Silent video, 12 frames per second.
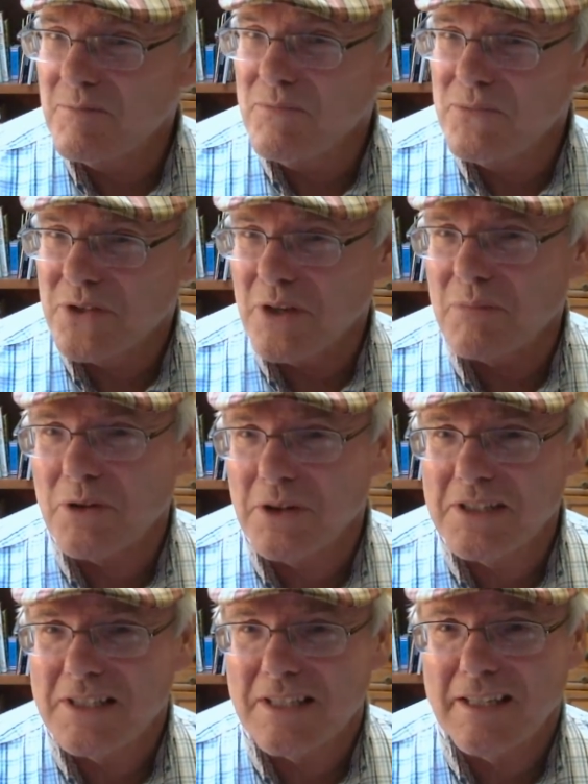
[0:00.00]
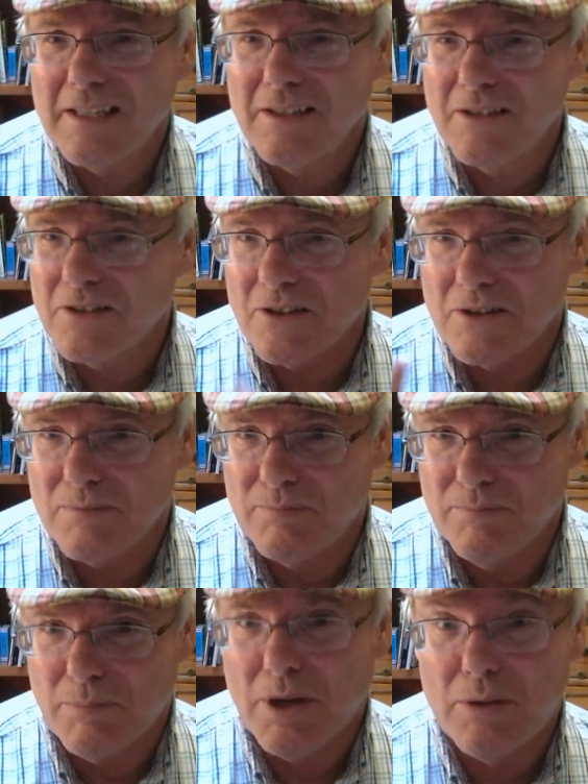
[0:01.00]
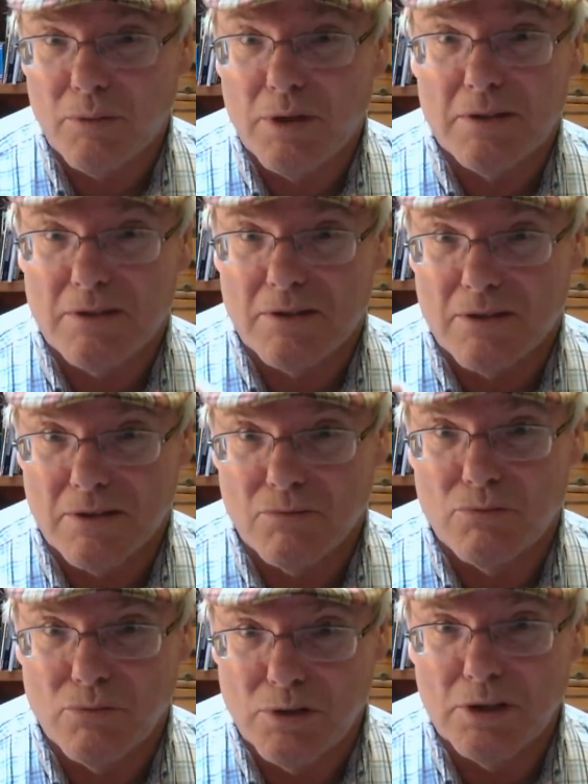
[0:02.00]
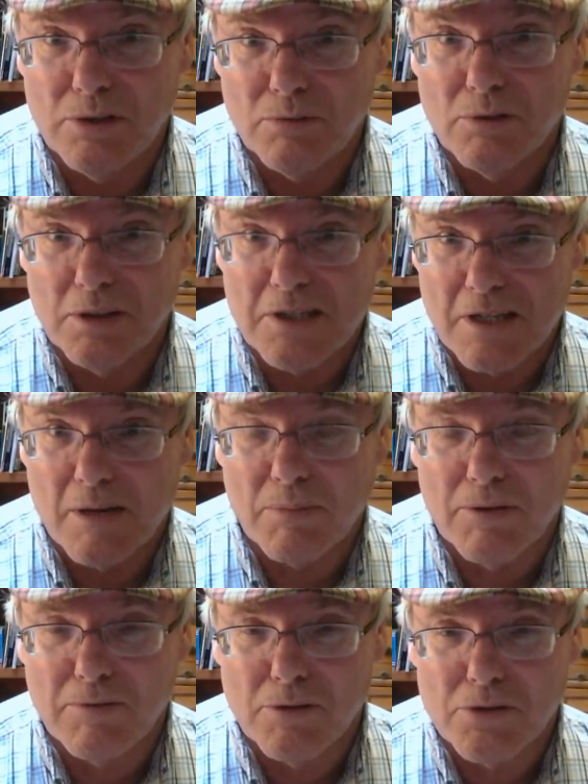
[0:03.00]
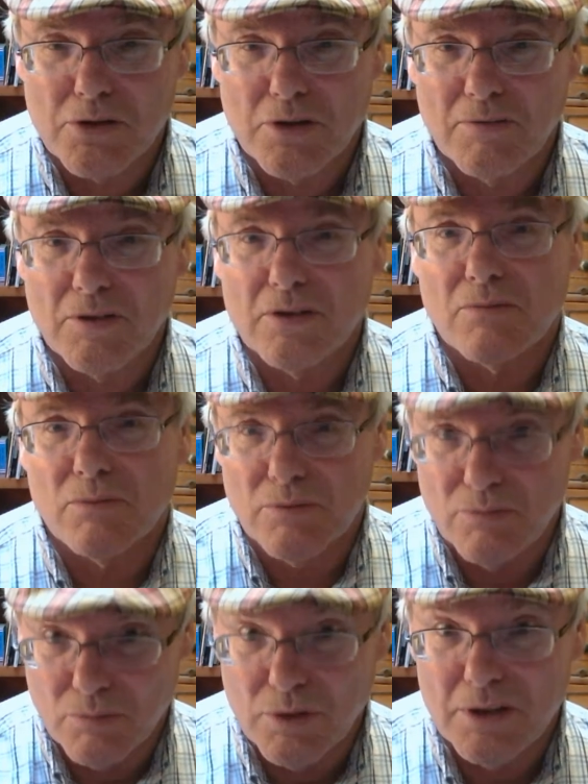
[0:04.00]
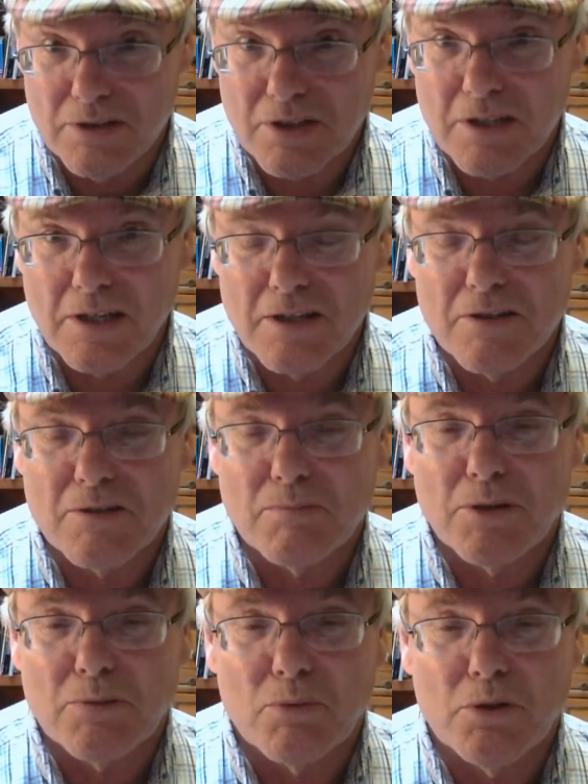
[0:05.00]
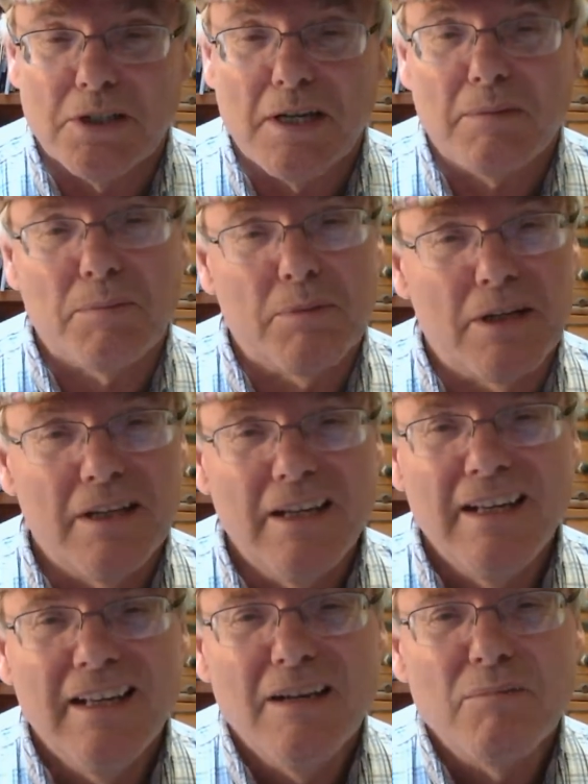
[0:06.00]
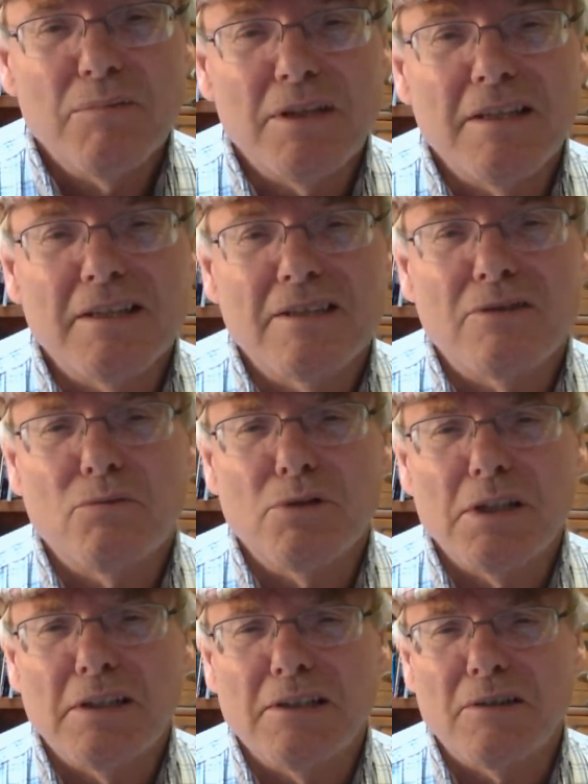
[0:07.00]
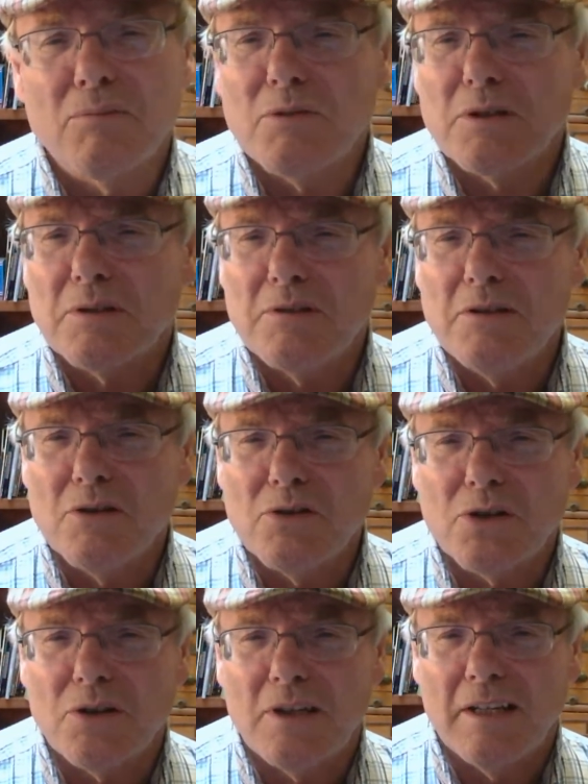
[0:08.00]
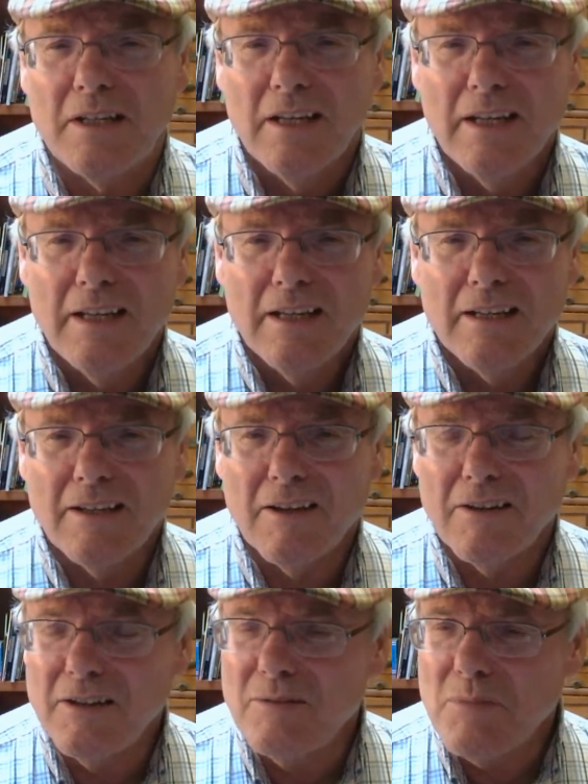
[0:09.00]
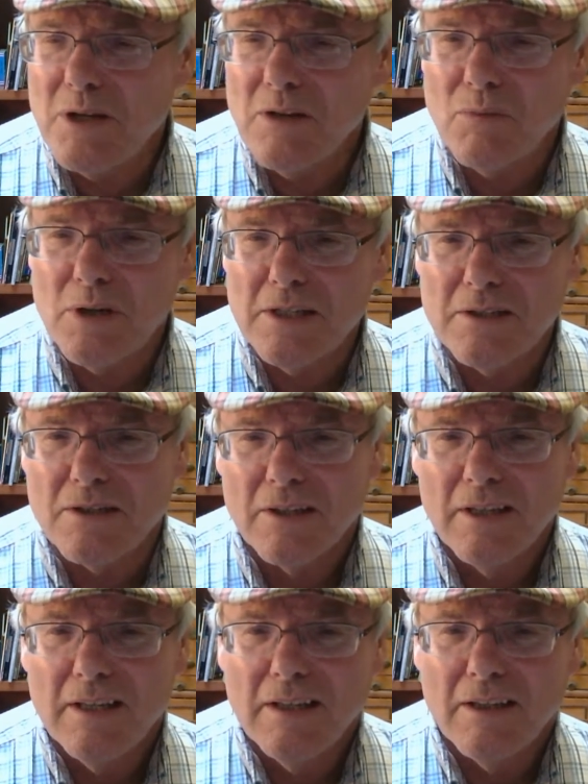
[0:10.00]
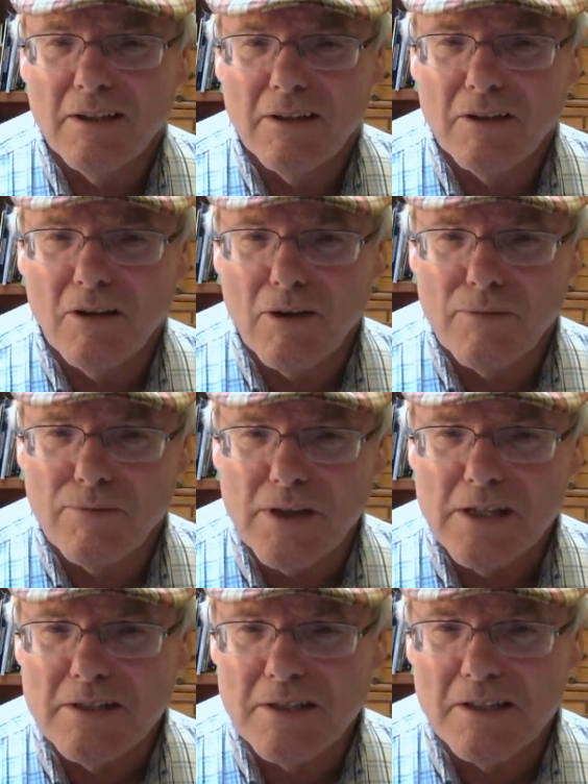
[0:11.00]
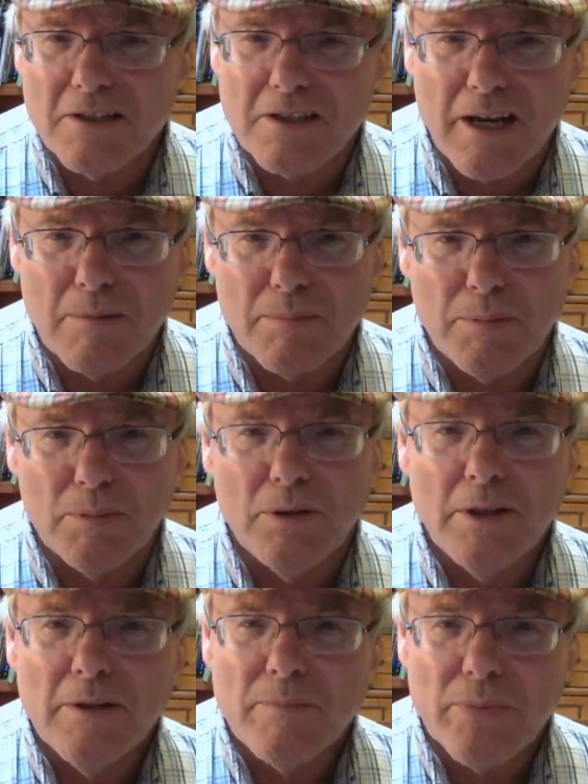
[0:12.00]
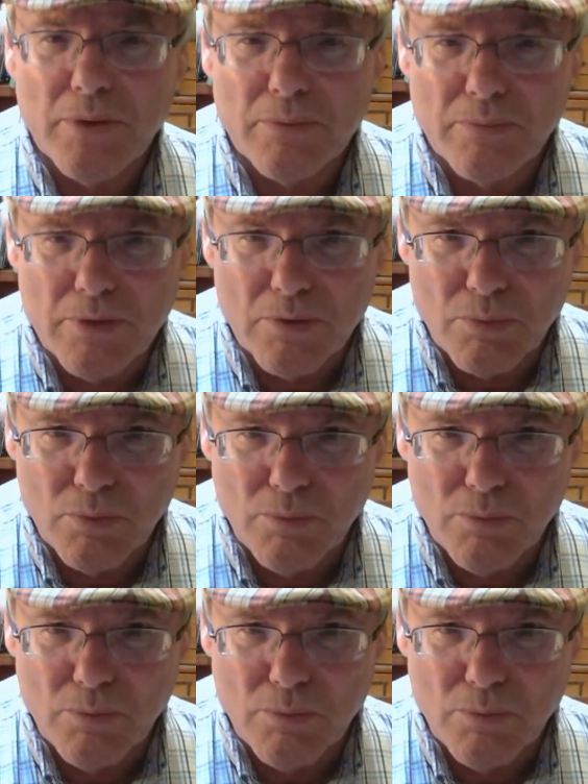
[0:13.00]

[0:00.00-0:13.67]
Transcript: some are going to say, and this is, by the way, this is a really skimpy version of this. We study this much more in depth, but there's realism with the notion that in many ways our fate is inescapable. The